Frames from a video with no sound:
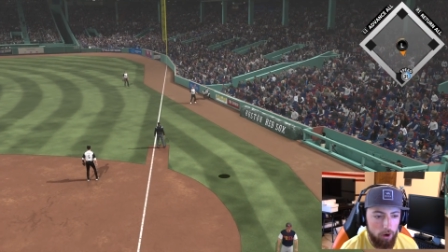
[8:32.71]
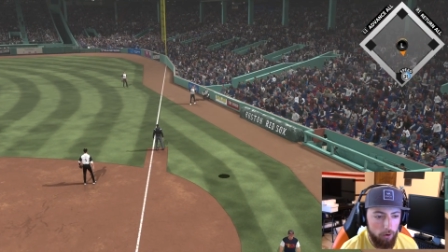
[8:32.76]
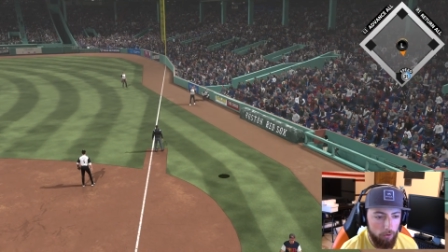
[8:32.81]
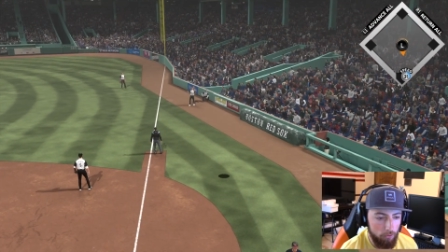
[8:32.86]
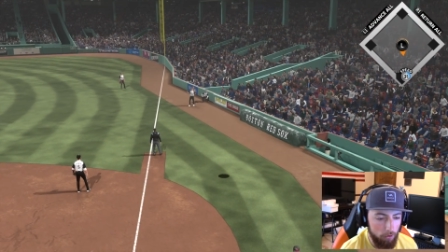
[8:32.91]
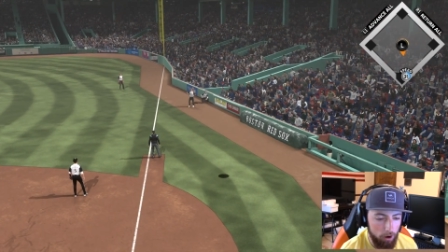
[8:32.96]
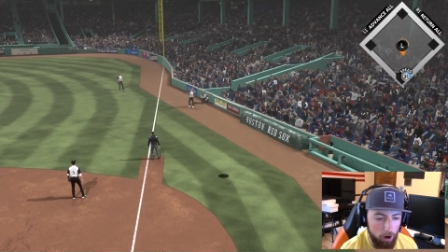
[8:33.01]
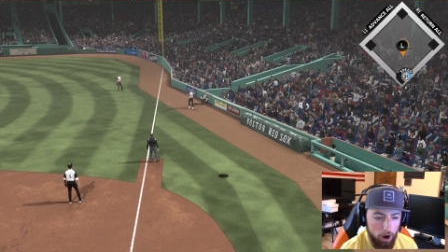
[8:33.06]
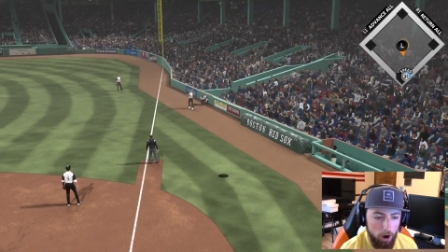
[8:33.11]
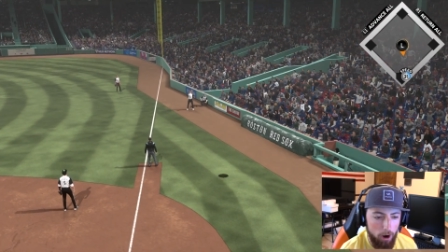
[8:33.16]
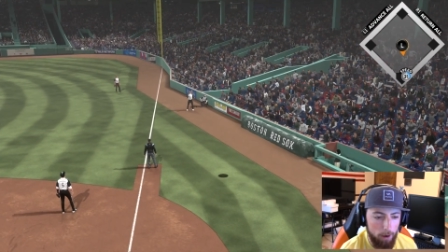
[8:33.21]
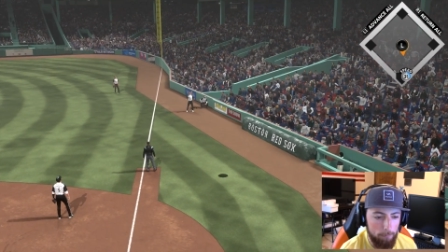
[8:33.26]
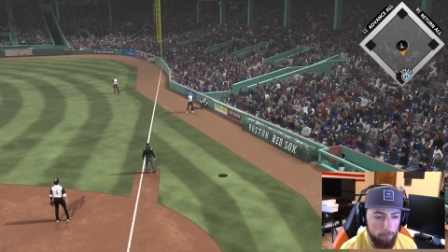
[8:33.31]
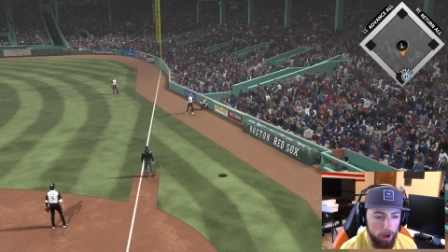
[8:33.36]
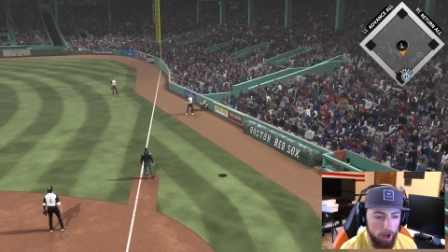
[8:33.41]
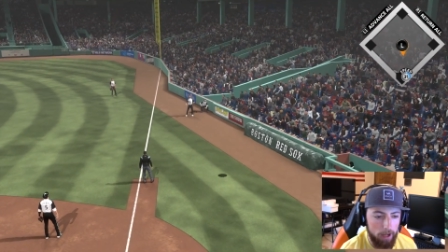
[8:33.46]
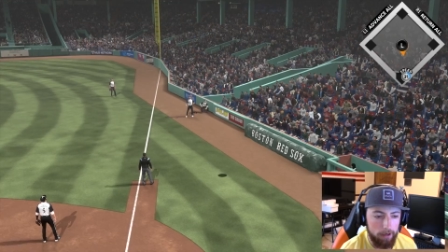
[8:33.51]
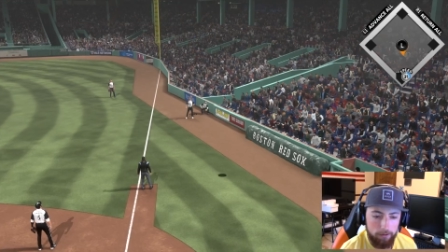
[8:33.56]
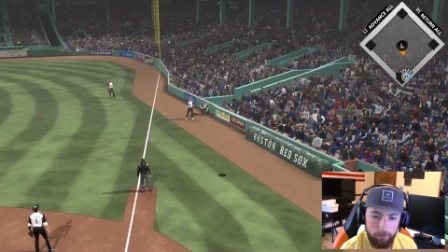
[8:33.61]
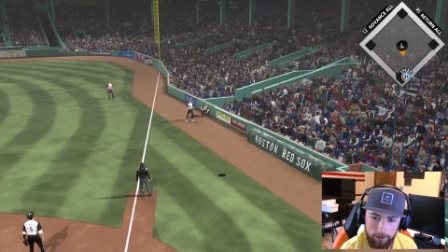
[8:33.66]
or a home
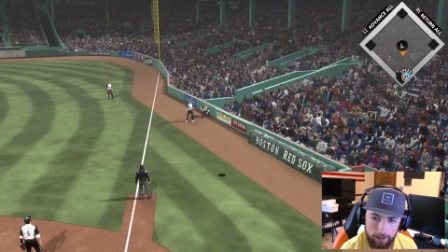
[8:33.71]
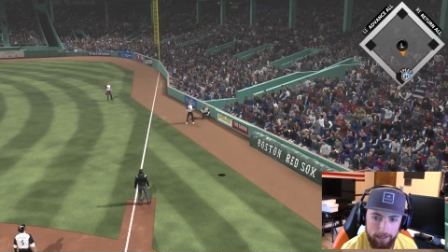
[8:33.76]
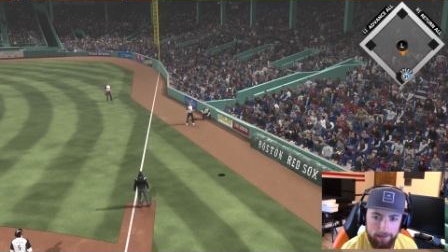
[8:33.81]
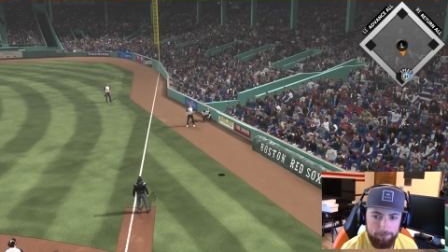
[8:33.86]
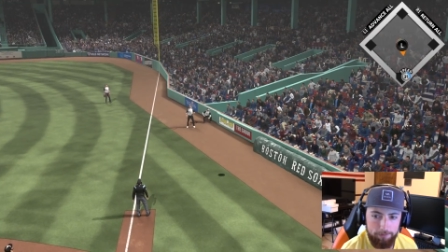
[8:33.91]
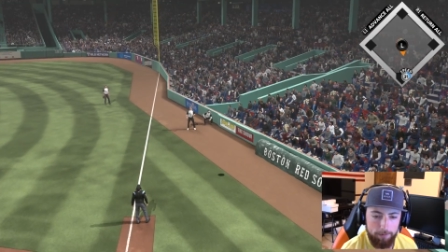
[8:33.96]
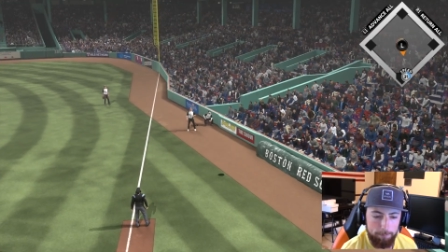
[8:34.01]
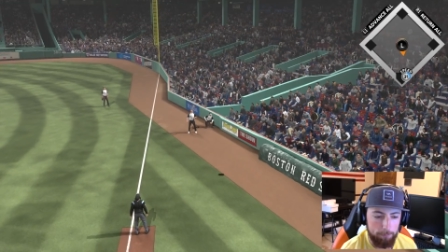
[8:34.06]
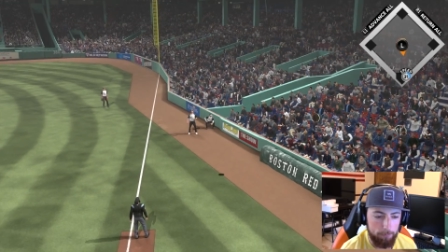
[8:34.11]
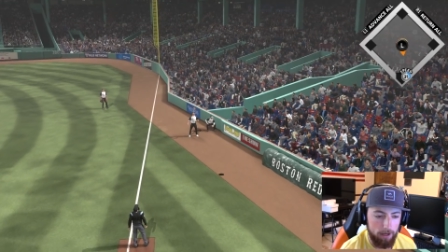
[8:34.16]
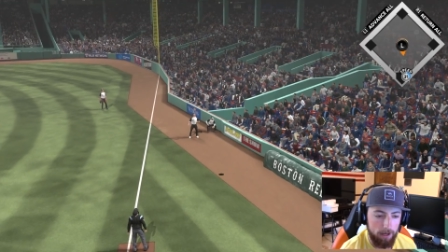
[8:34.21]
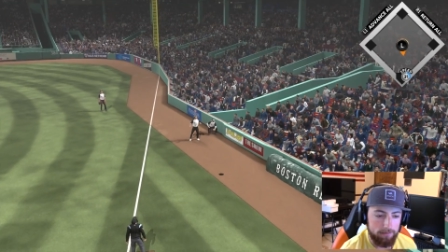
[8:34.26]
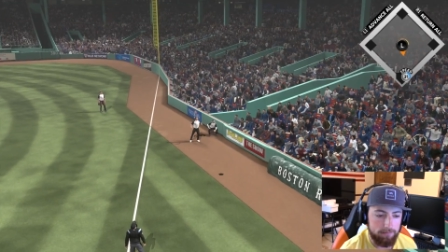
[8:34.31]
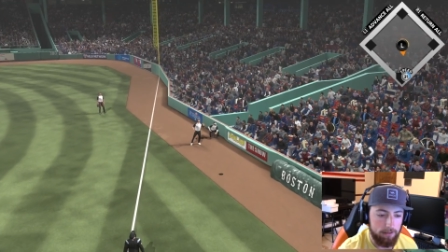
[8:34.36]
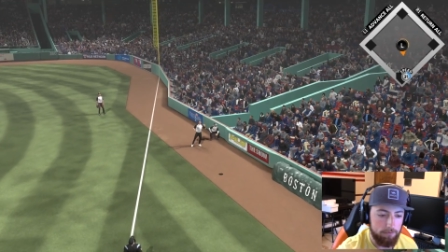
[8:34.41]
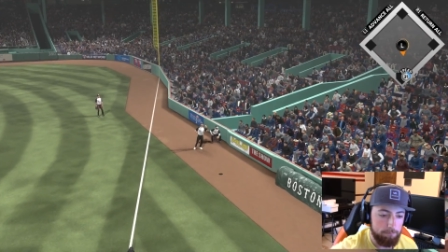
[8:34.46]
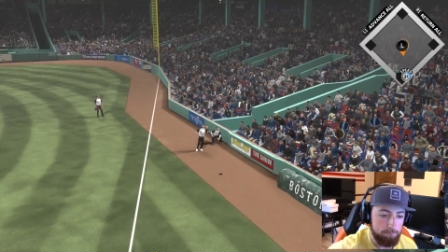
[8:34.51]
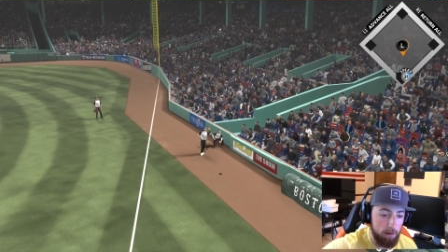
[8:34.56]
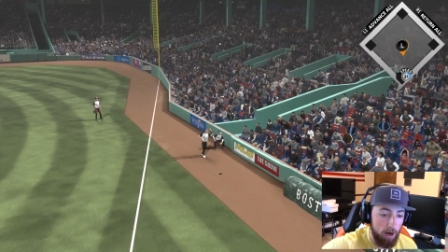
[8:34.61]
run or anything productive,